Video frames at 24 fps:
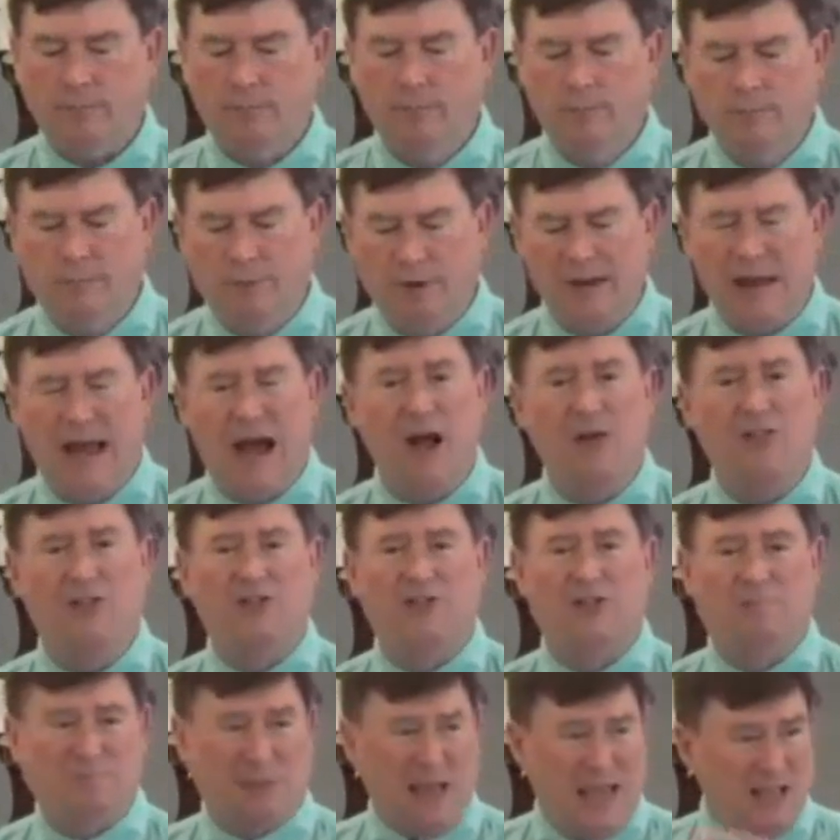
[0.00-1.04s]
But now the
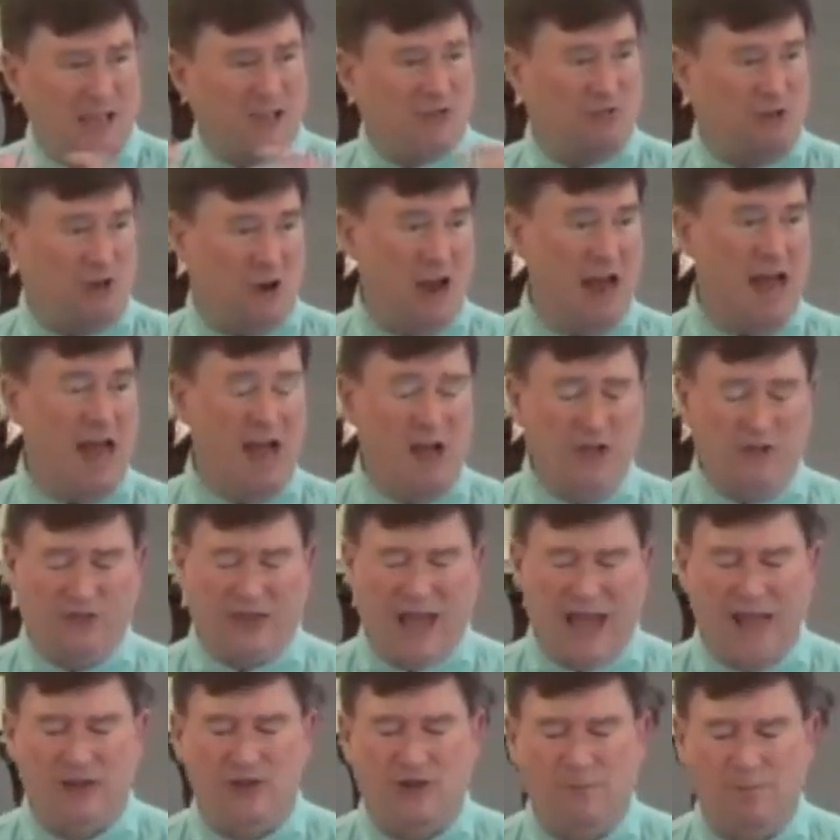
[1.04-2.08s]
space for a house
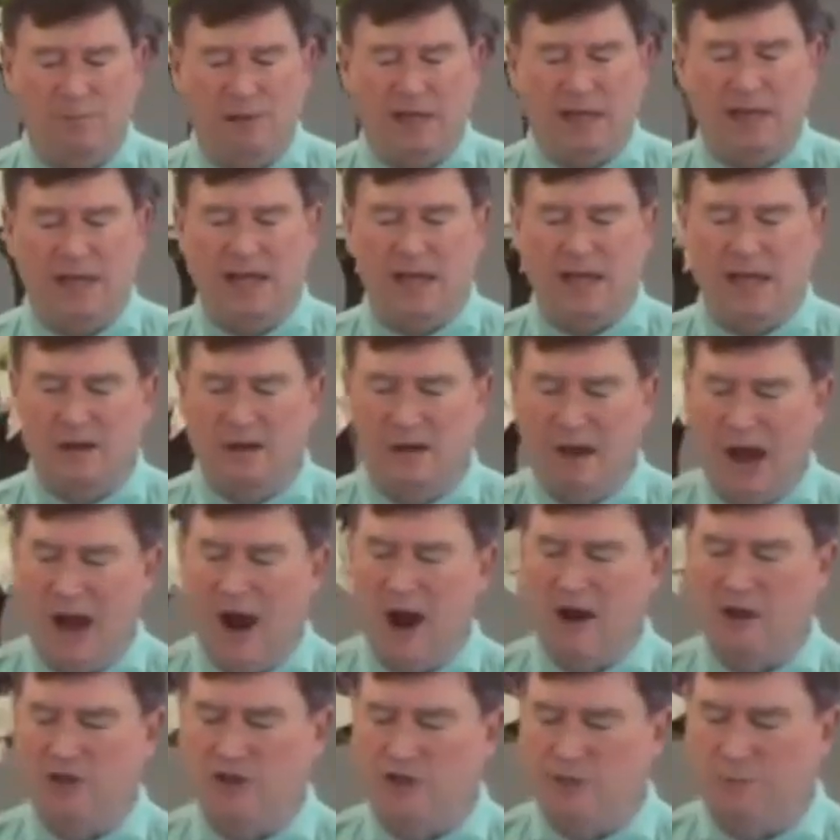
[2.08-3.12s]
had to be
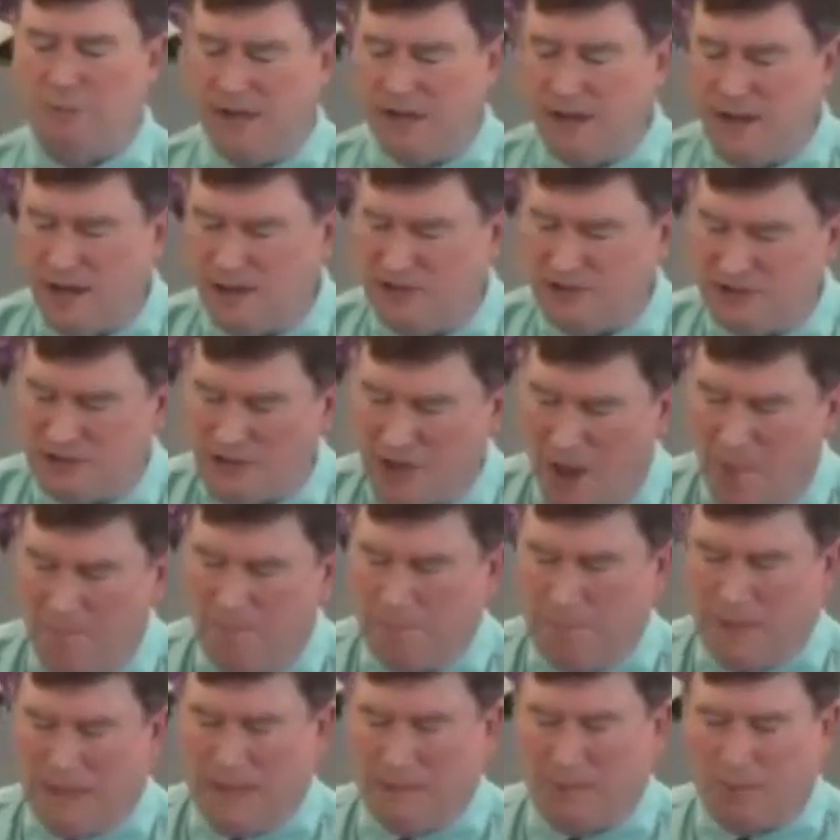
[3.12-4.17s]
enlarged because some
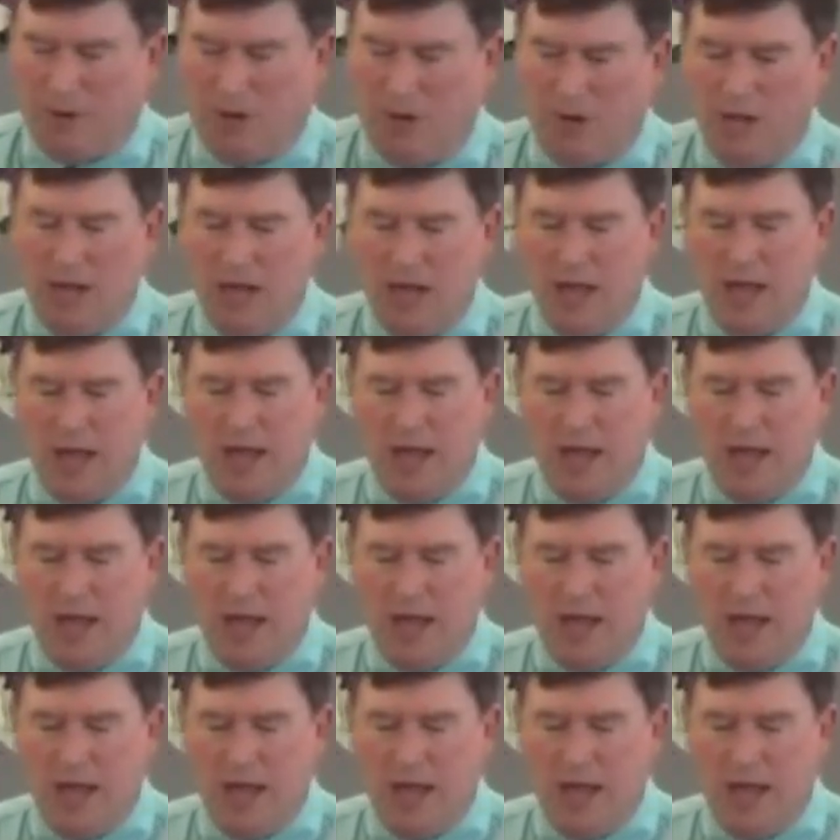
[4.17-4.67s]
people